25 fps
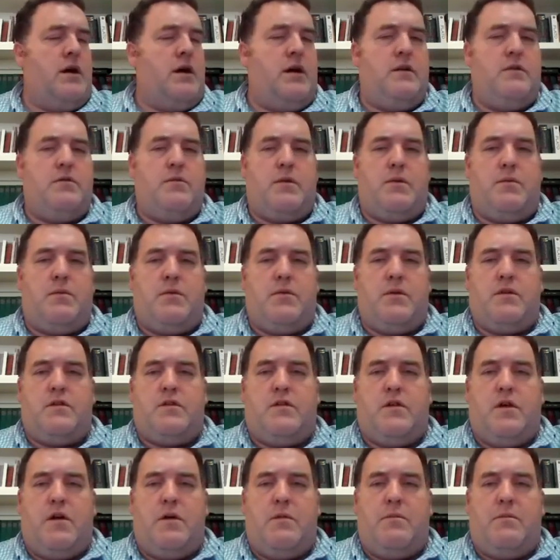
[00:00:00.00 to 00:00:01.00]
into it, I want to
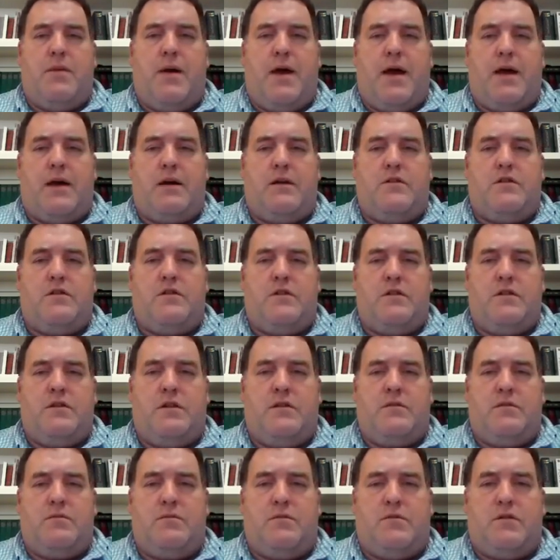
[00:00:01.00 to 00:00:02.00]
start back just
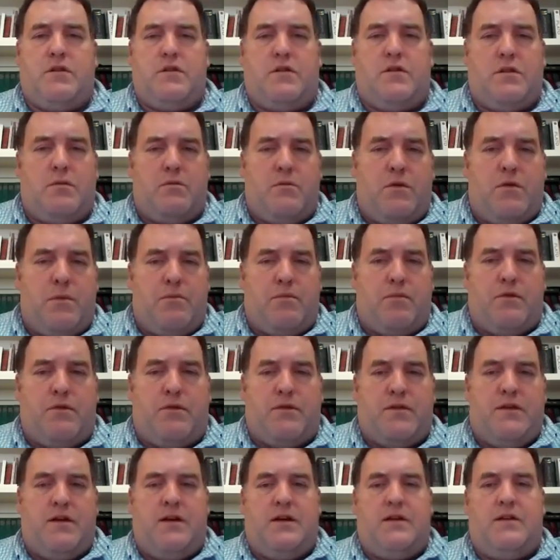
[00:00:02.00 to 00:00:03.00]
at what
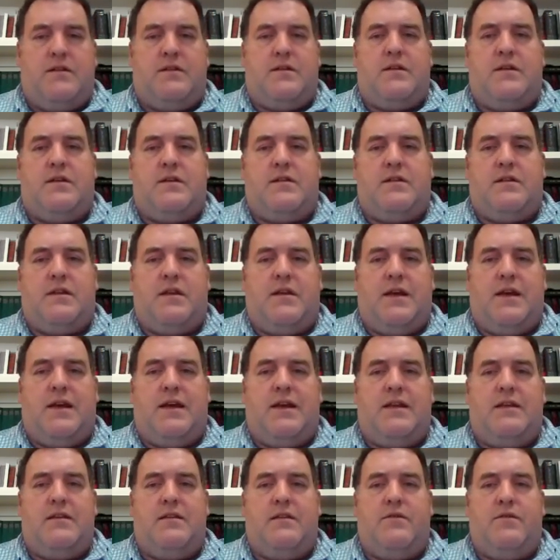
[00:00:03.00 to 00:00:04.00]
precedes this. At the
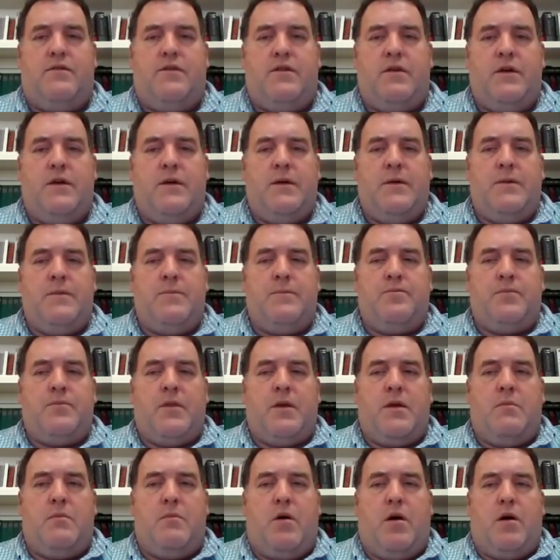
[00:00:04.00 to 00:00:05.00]
end of
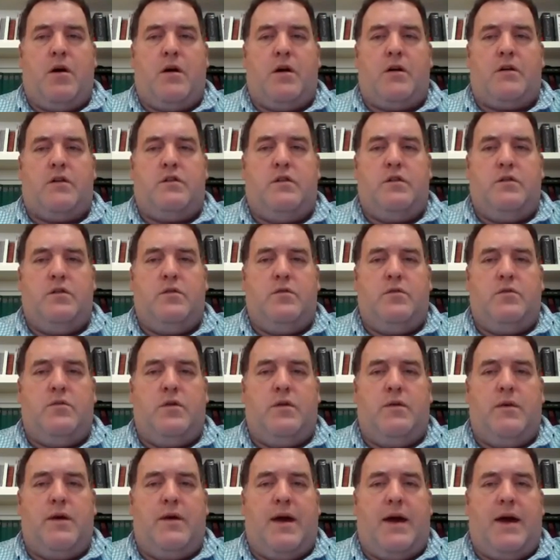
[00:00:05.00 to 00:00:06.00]
Mark 2,
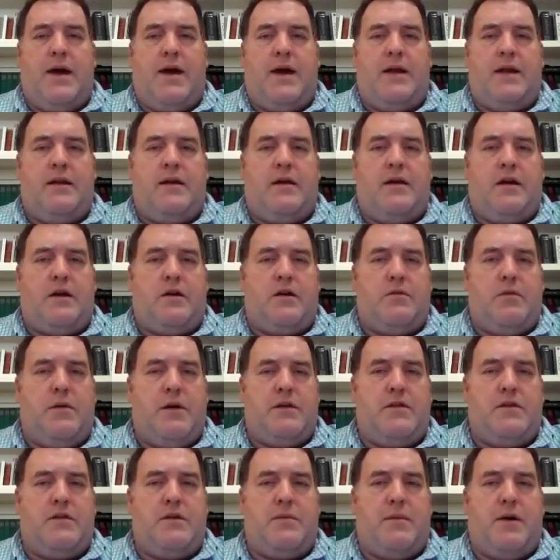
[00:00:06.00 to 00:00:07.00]
you had a
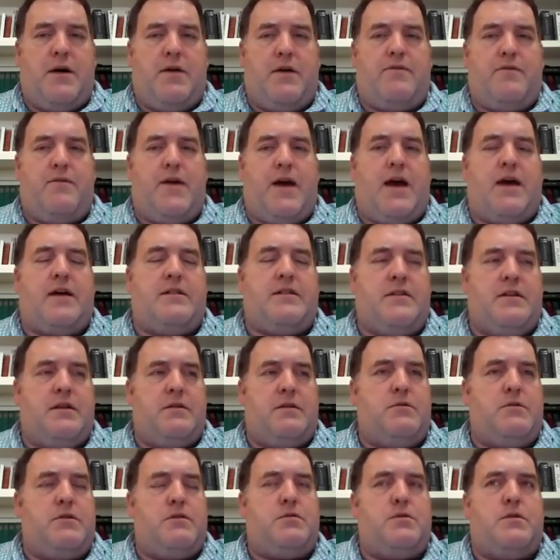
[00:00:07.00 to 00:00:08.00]
question about
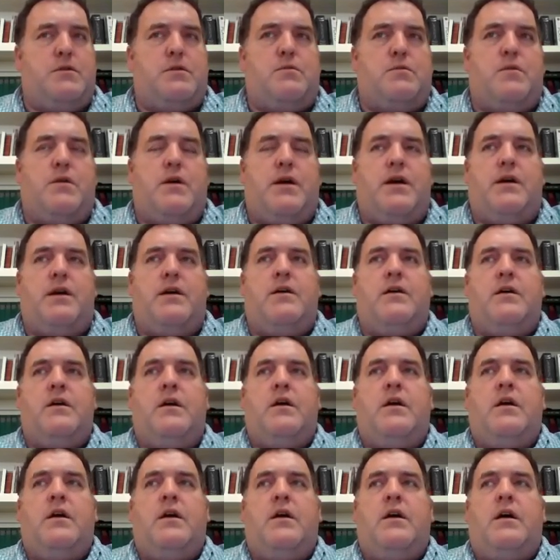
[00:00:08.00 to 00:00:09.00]
fasting, which was where
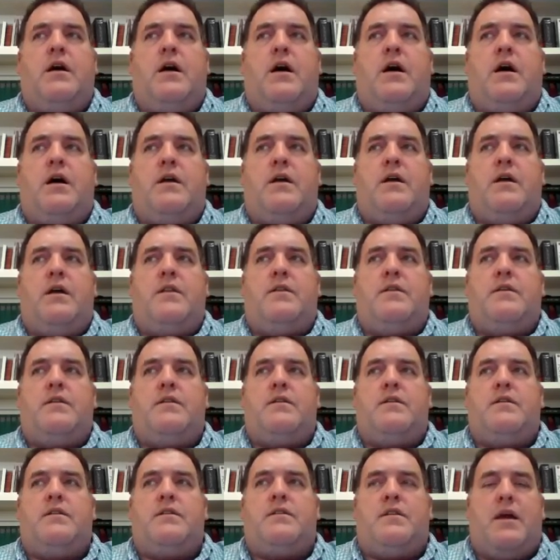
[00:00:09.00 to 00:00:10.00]
the
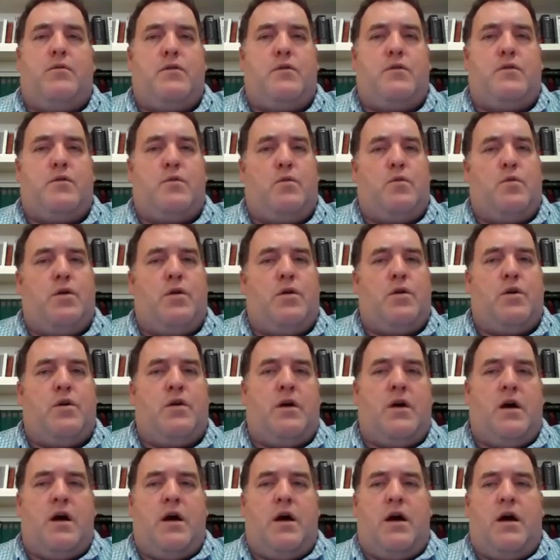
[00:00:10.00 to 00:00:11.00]
disciples were,
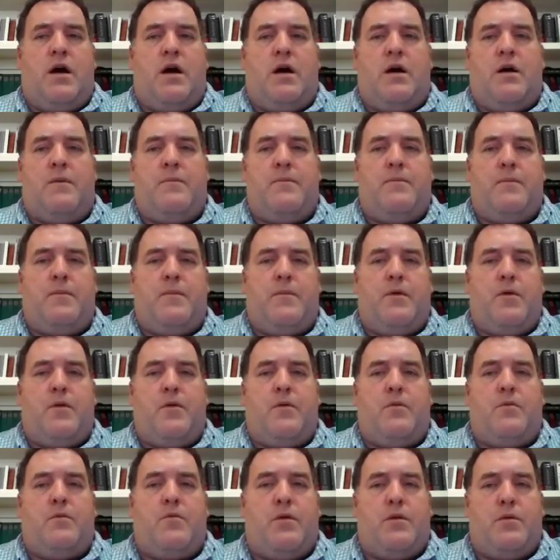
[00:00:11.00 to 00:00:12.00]

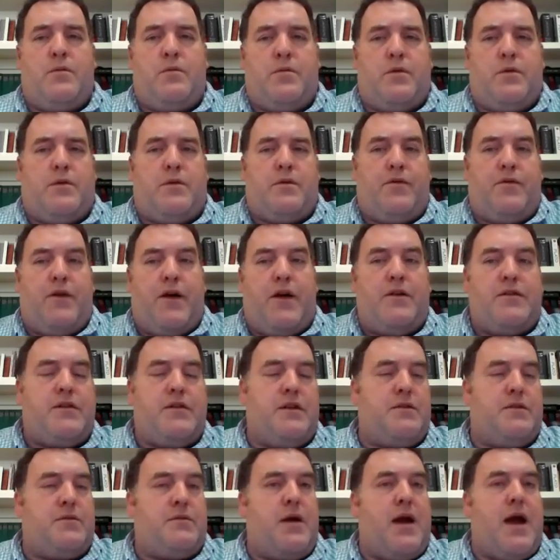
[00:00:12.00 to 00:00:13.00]
where the
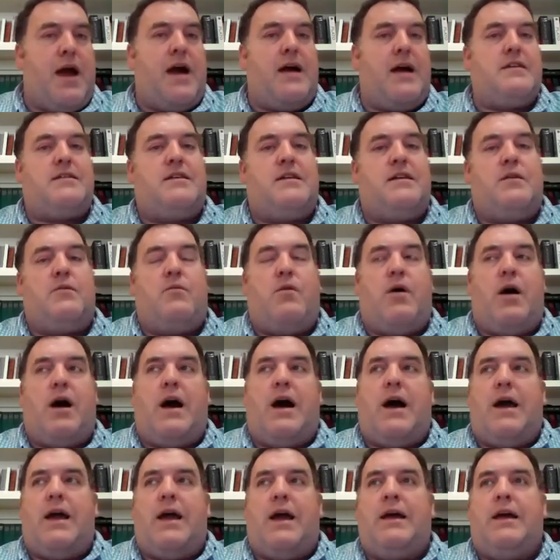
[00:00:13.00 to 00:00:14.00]
Pharisees were asking
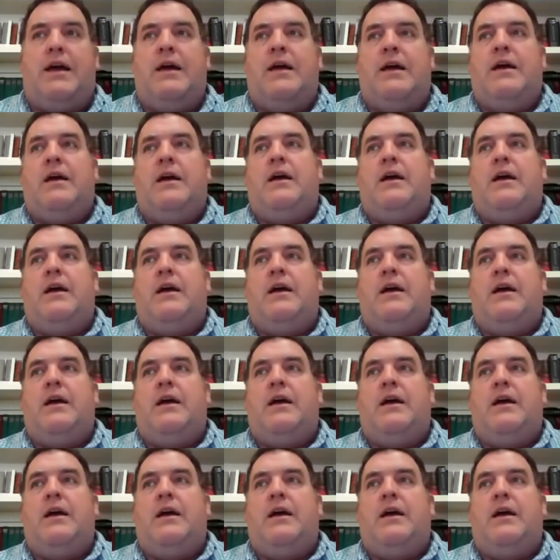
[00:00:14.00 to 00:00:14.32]
why